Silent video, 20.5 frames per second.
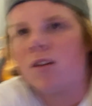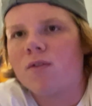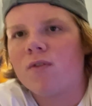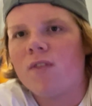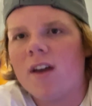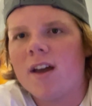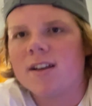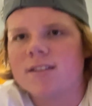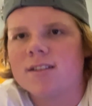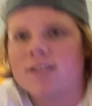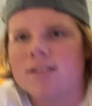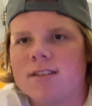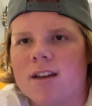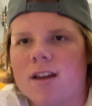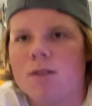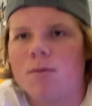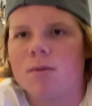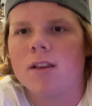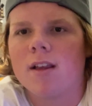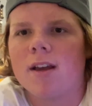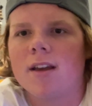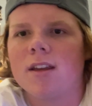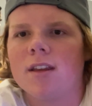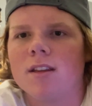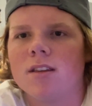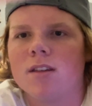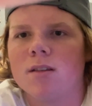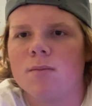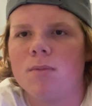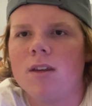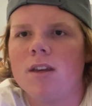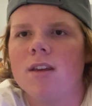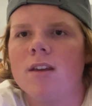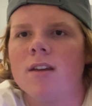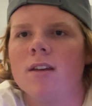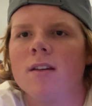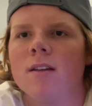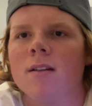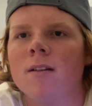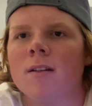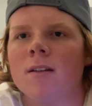fast as I would like it to be.
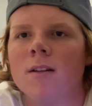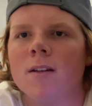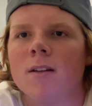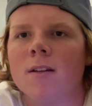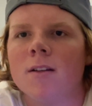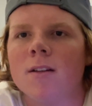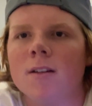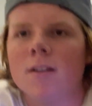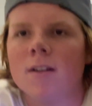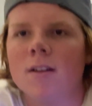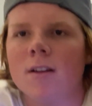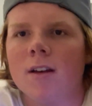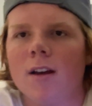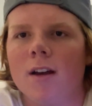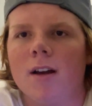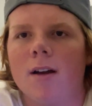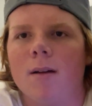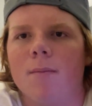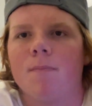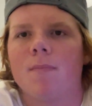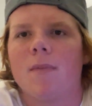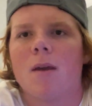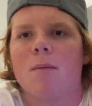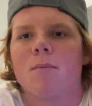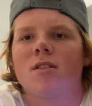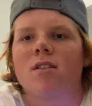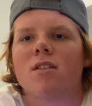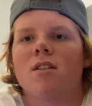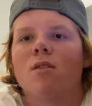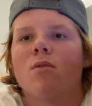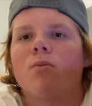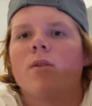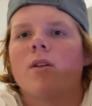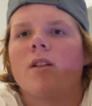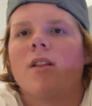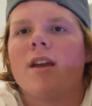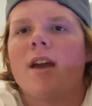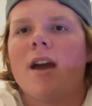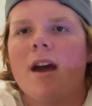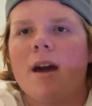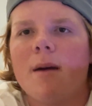I'm still
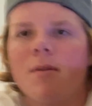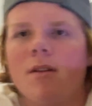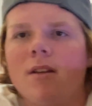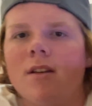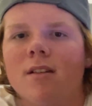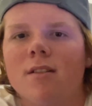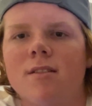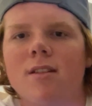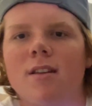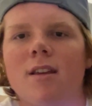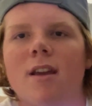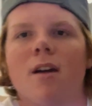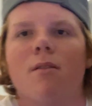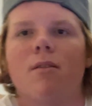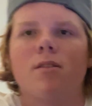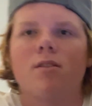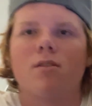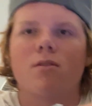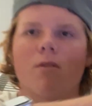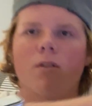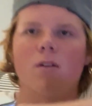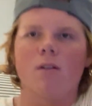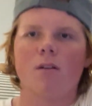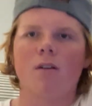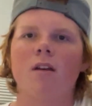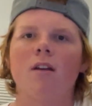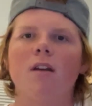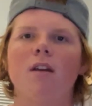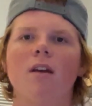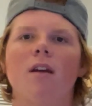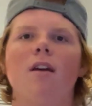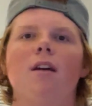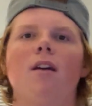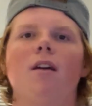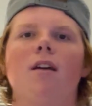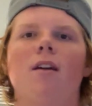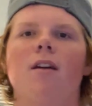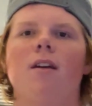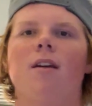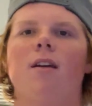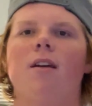really happy to see how it's grown.
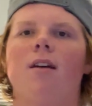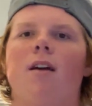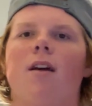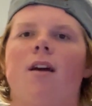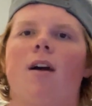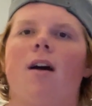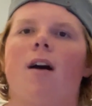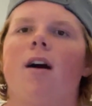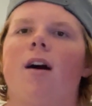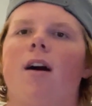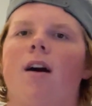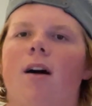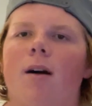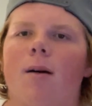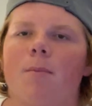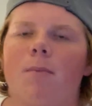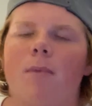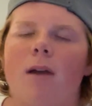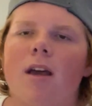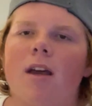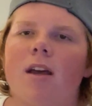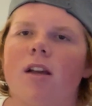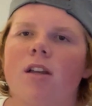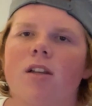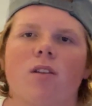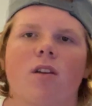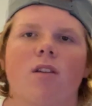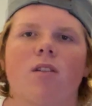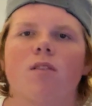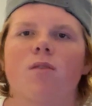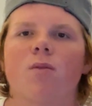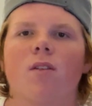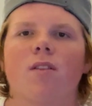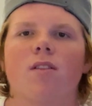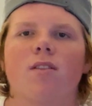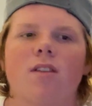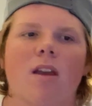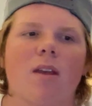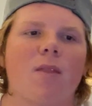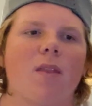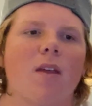So I just want to
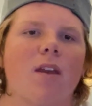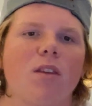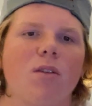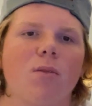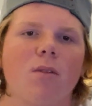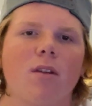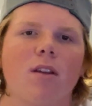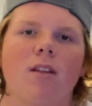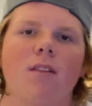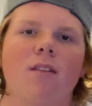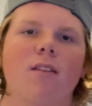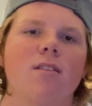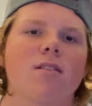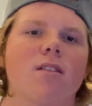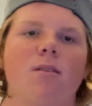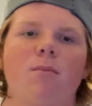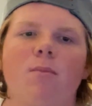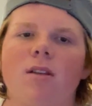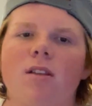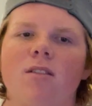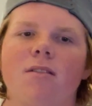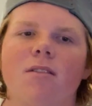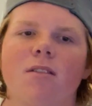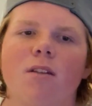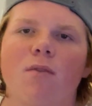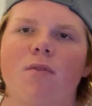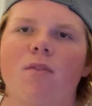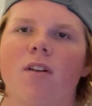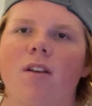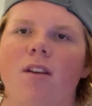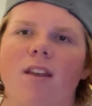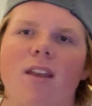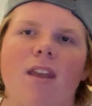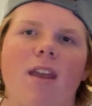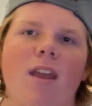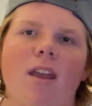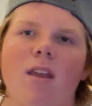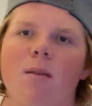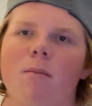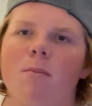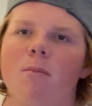say thank you again. This is going to be so fun to
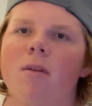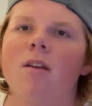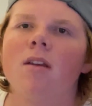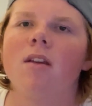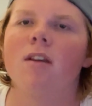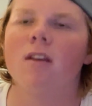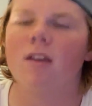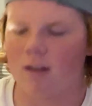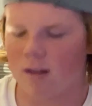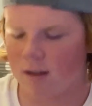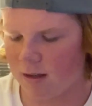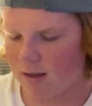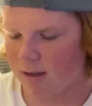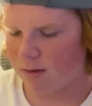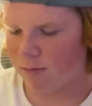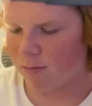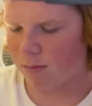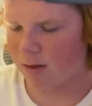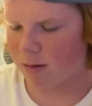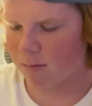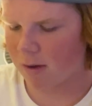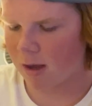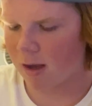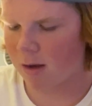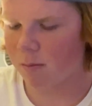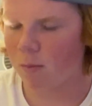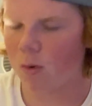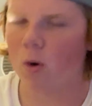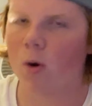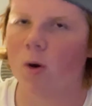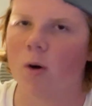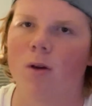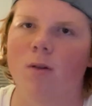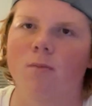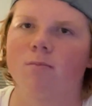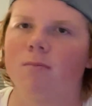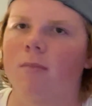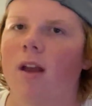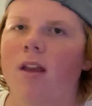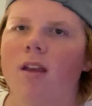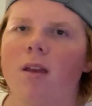game, and we can make more
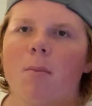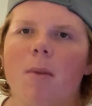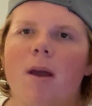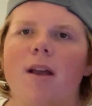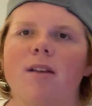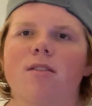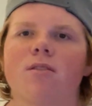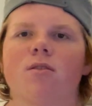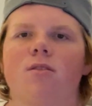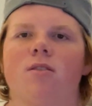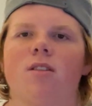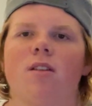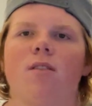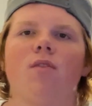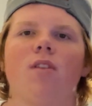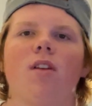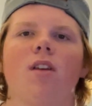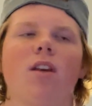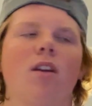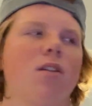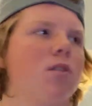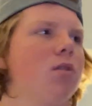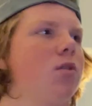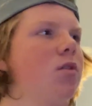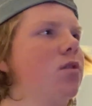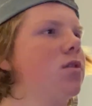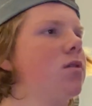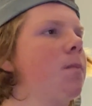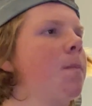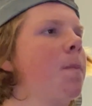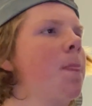Micah Master Zip videos,